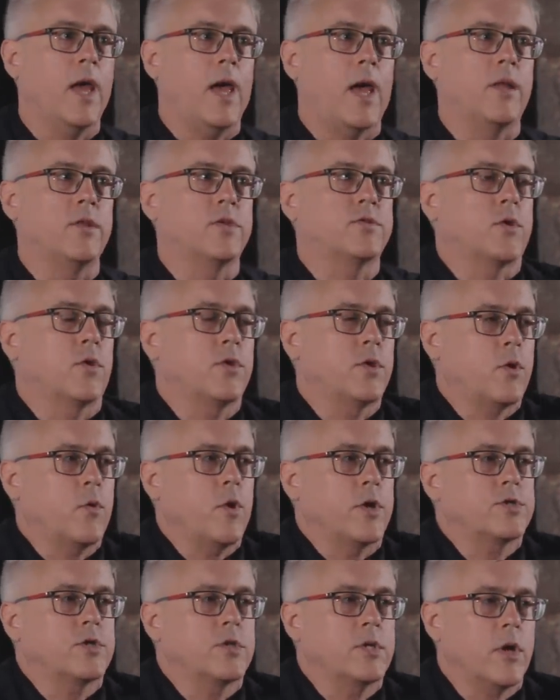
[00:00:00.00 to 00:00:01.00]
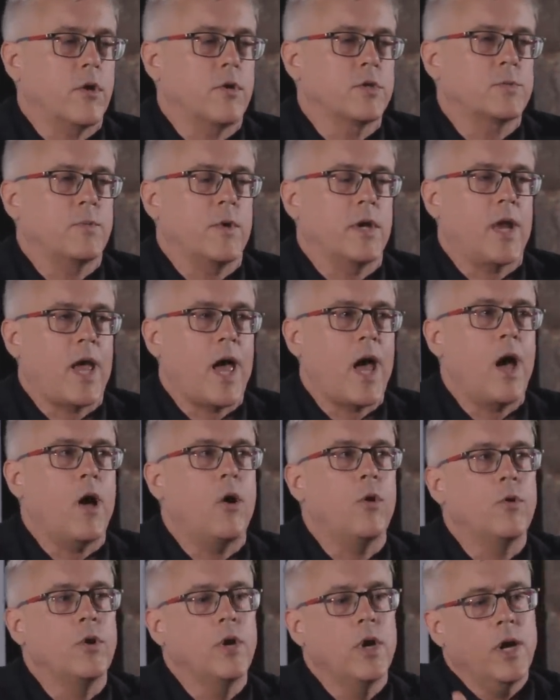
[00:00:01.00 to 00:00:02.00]
And so the question there has been,
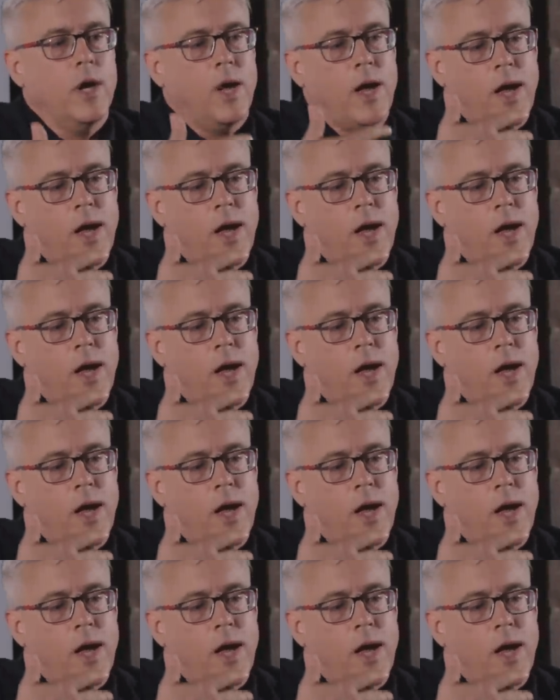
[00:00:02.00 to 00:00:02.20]
how